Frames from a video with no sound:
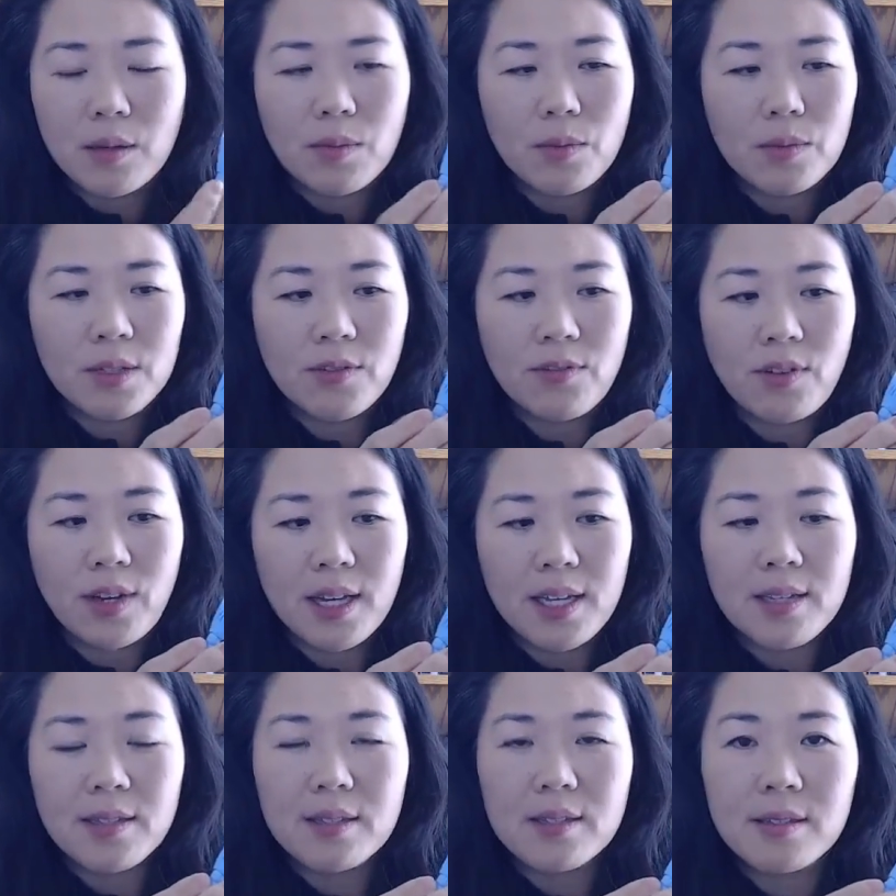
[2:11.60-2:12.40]

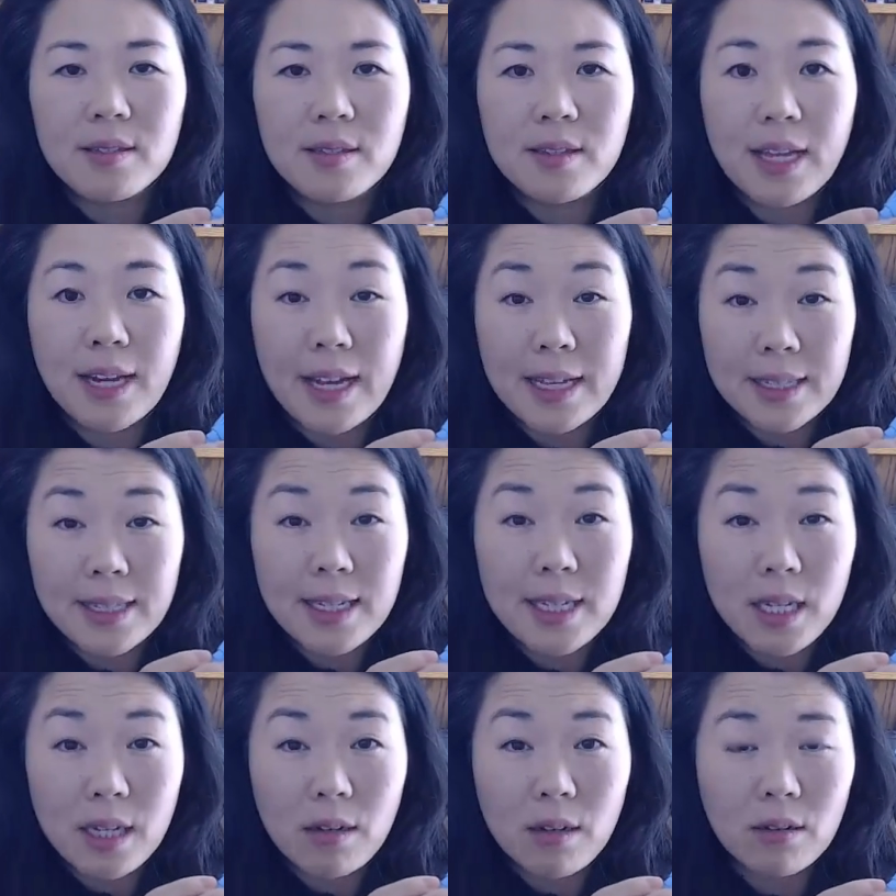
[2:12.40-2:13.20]
device that has a
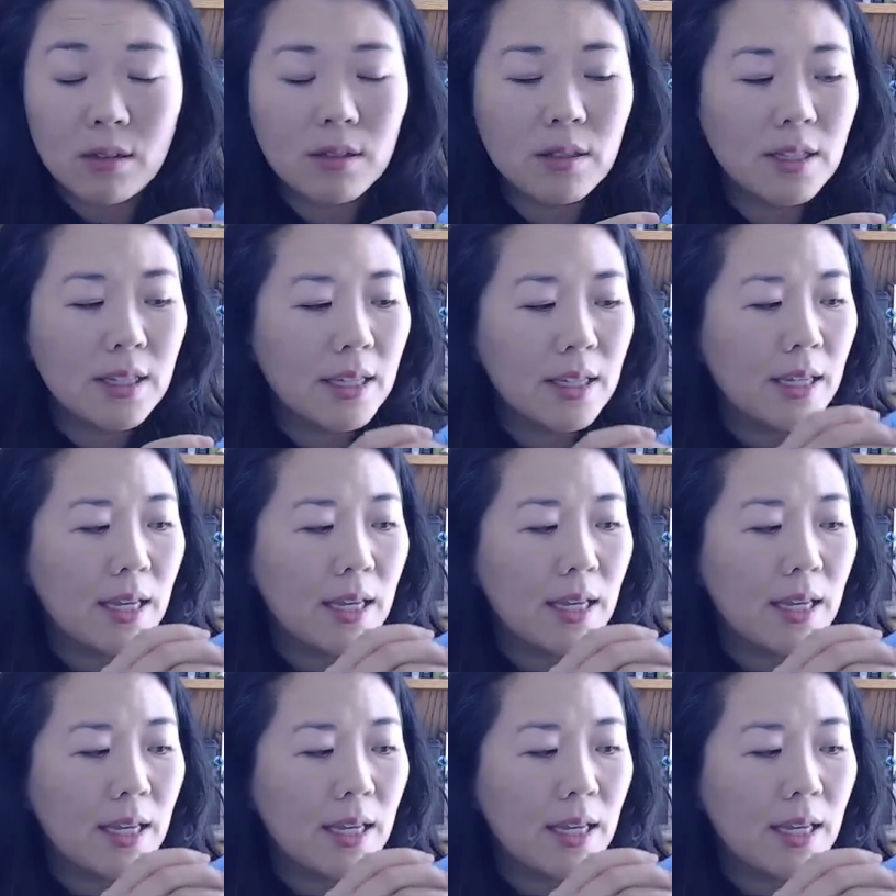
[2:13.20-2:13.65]
needle,